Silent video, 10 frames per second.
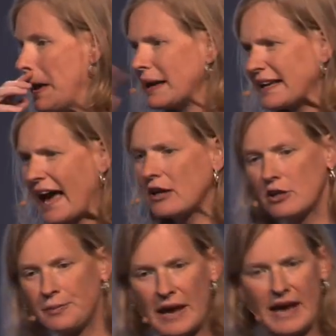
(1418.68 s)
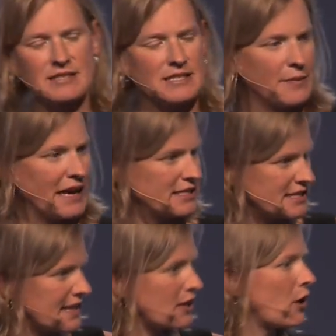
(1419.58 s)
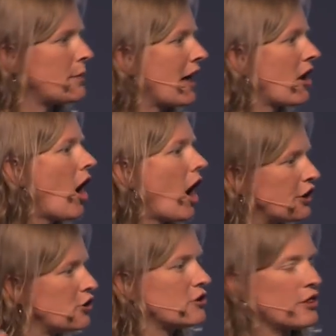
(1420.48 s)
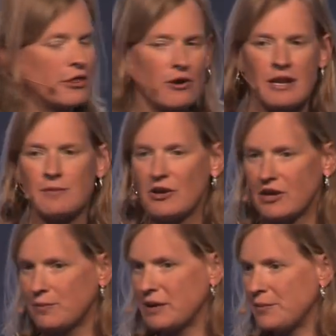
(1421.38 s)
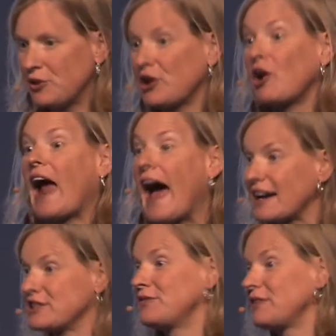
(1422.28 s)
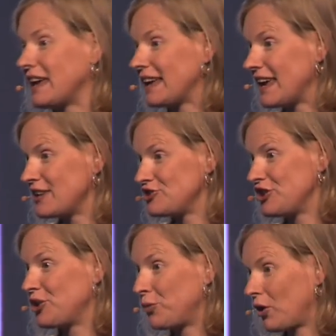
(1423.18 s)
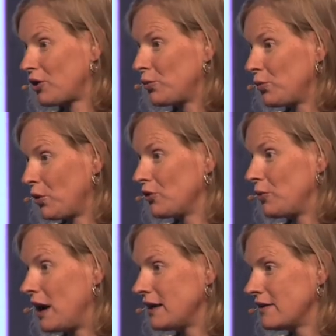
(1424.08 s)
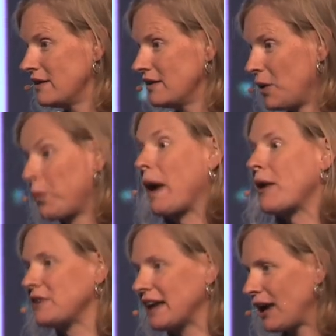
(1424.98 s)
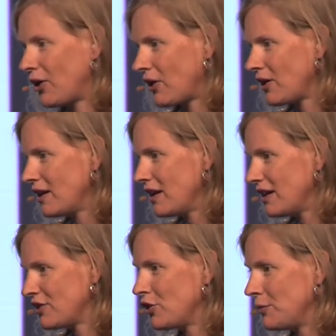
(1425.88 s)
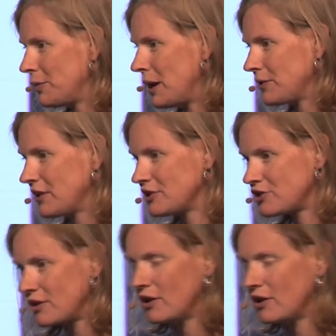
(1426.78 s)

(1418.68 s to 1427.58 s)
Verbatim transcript: Gallup estimates that there are about 130 million people that are actively engaged in their work worldwide, a rounding error in the global population.